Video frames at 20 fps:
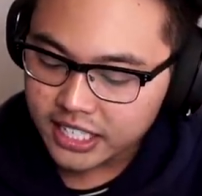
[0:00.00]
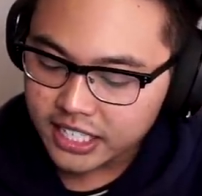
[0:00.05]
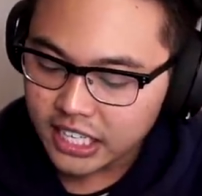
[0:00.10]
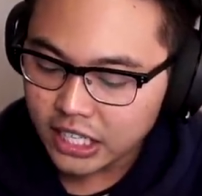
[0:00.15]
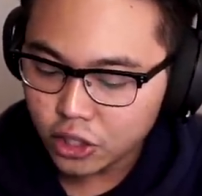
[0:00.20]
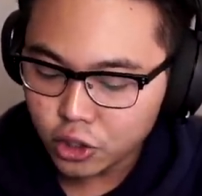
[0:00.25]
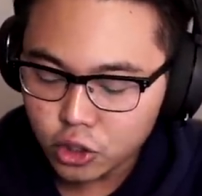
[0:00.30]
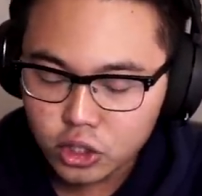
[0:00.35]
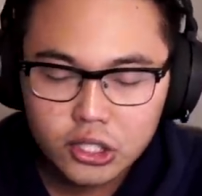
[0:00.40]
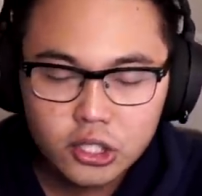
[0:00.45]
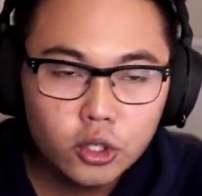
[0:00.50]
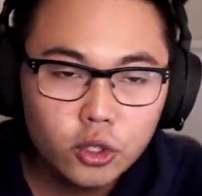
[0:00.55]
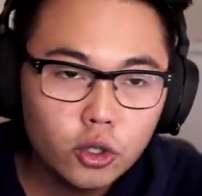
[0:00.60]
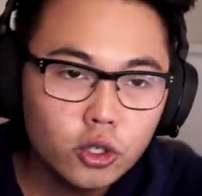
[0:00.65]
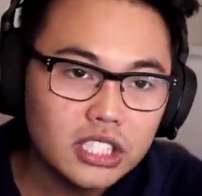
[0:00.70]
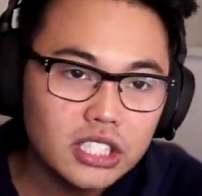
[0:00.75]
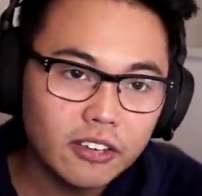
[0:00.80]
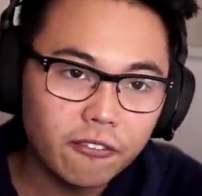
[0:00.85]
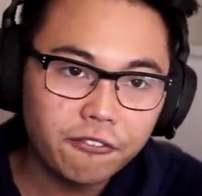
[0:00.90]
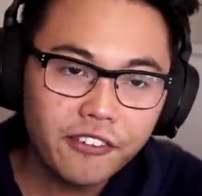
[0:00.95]
Ginyu's
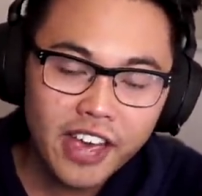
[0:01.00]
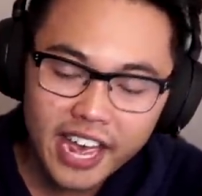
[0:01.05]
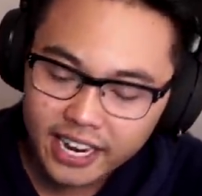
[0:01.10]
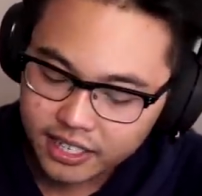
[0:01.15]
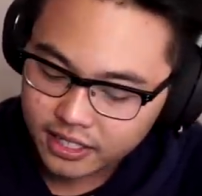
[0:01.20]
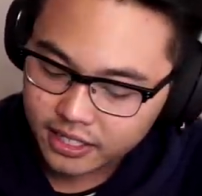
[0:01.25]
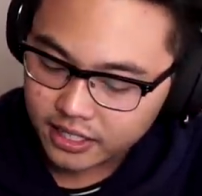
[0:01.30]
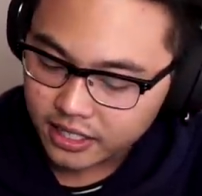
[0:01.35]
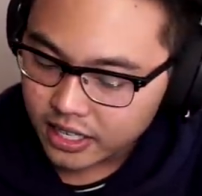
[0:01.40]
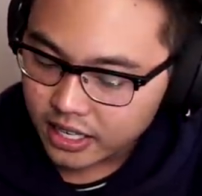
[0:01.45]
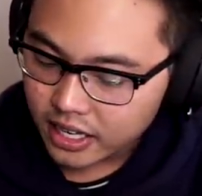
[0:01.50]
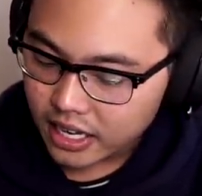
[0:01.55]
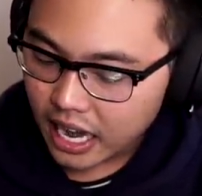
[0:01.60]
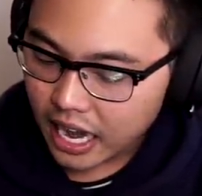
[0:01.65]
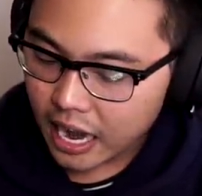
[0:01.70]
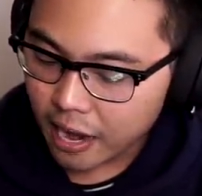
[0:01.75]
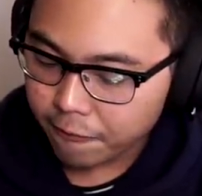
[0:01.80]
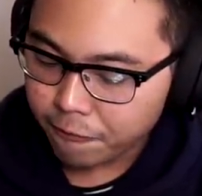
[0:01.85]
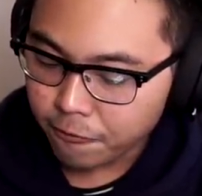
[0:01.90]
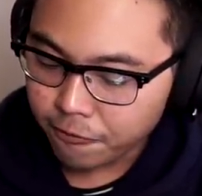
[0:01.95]
to defend
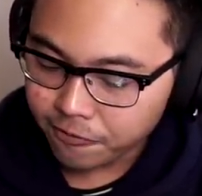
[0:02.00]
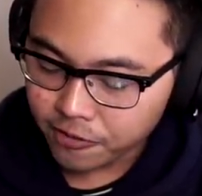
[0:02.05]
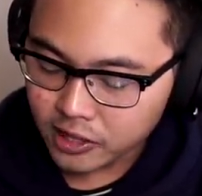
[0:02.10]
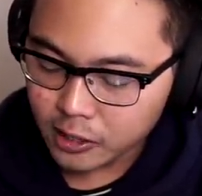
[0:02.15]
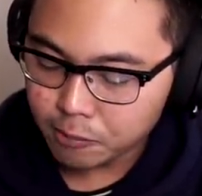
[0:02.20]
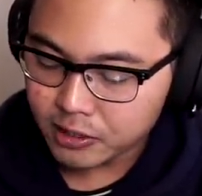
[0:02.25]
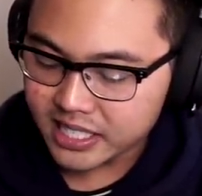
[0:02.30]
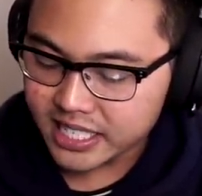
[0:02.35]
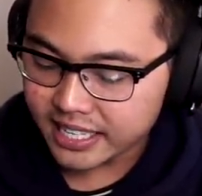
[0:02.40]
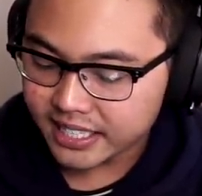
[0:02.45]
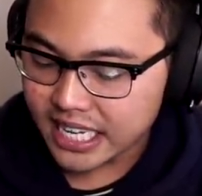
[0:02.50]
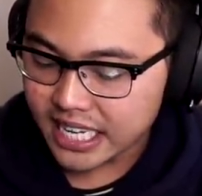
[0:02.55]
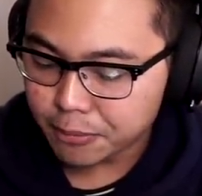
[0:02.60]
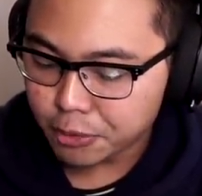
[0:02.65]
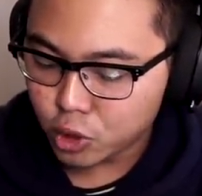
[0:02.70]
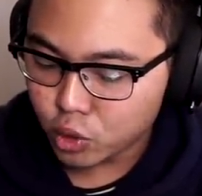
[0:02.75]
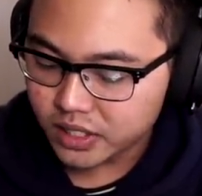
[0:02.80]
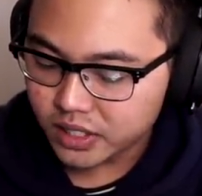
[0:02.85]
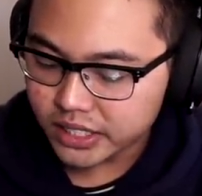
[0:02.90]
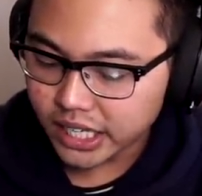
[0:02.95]
for 50%
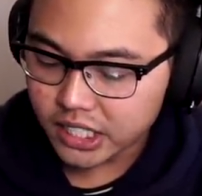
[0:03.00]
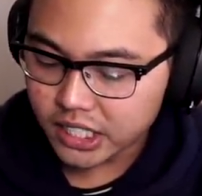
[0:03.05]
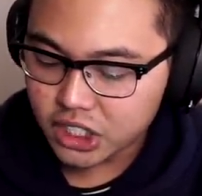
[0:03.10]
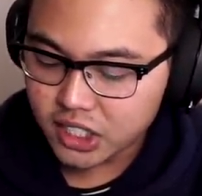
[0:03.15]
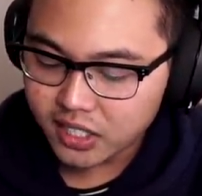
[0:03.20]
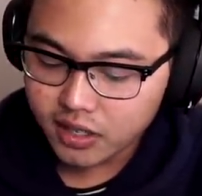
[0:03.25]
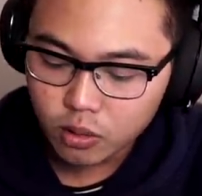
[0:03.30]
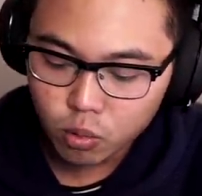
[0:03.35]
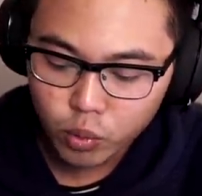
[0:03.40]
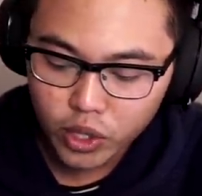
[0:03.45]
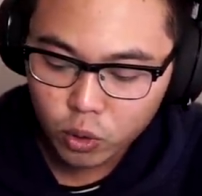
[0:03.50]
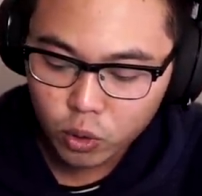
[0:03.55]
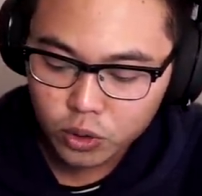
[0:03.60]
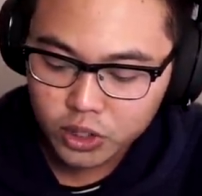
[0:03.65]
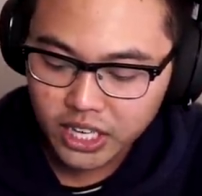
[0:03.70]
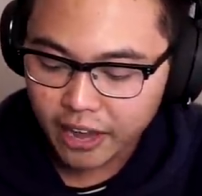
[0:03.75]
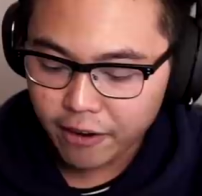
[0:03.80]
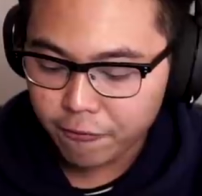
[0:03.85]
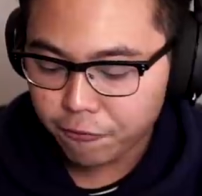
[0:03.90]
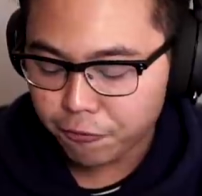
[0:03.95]
damage reduction. We
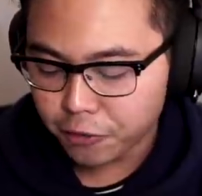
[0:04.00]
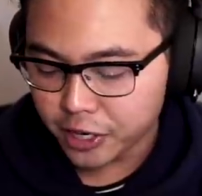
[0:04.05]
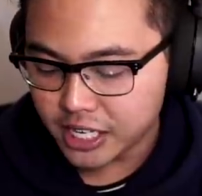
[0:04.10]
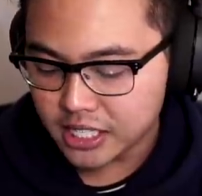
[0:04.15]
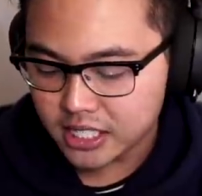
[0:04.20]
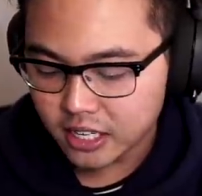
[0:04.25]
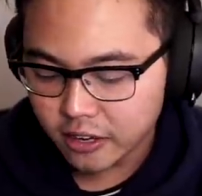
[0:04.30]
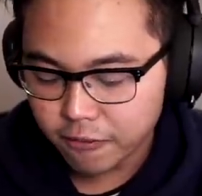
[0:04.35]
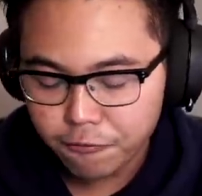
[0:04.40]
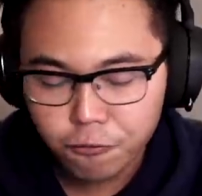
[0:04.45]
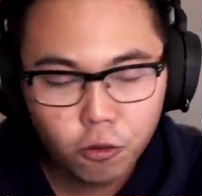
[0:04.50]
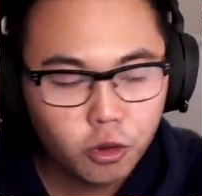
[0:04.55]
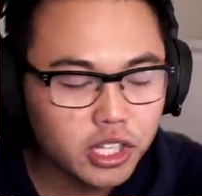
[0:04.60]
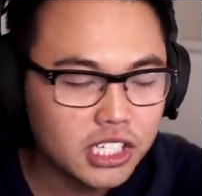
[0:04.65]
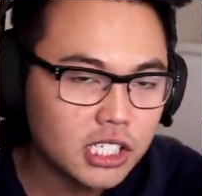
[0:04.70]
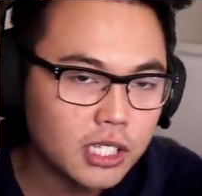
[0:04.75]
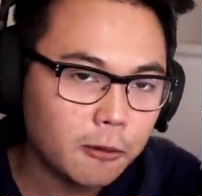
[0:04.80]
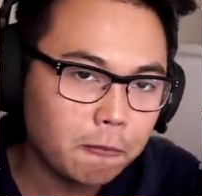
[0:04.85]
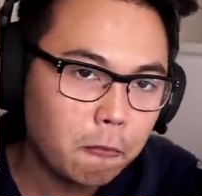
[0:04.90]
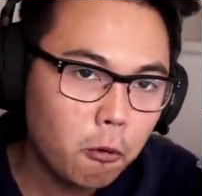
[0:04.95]
also have Freeza for
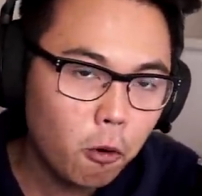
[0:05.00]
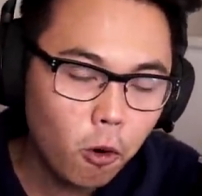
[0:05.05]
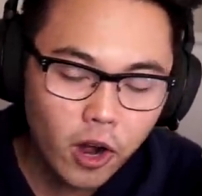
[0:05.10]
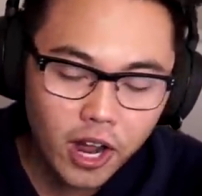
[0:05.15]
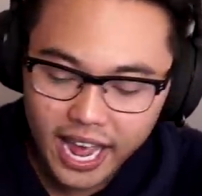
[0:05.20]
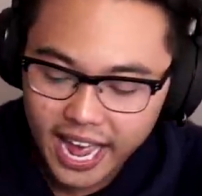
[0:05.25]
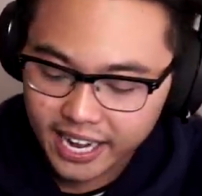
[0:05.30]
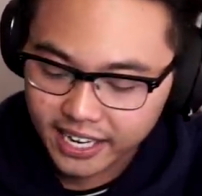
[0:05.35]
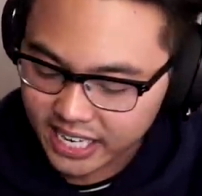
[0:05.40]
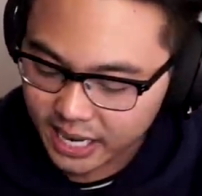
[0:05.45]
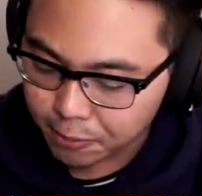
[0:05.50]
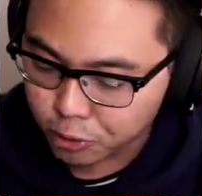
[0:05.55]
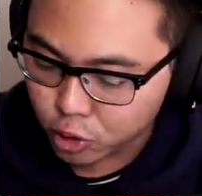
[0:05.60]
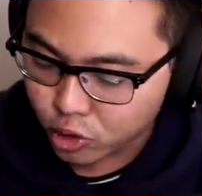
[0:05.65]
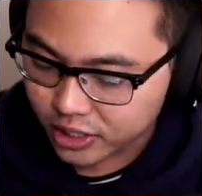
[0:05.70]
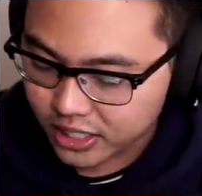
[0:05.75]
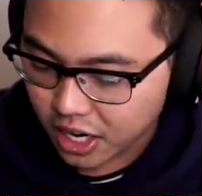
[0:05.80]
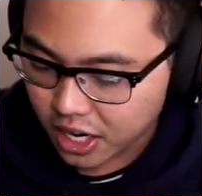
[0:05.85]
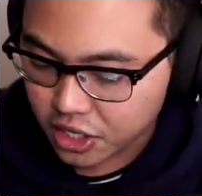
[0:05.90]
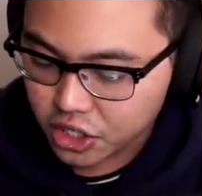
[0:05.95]
the support and
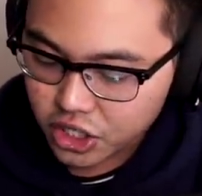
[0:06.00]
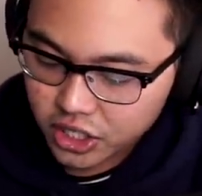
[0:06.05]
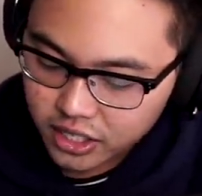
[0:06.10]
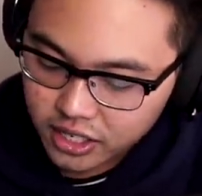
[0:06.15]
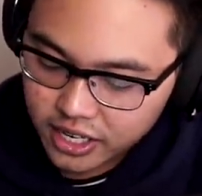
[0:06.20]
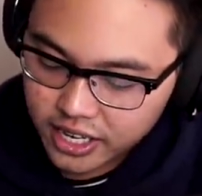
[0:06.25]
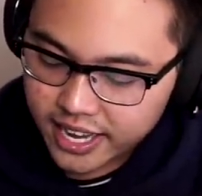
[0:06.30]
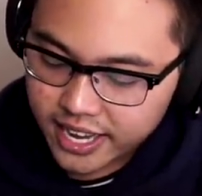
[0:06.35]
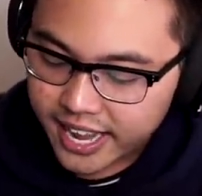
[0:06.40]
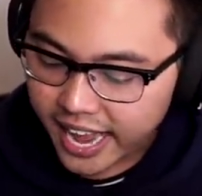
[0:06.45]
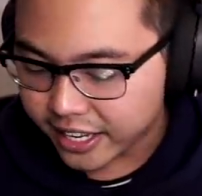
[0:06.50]
damage reduction.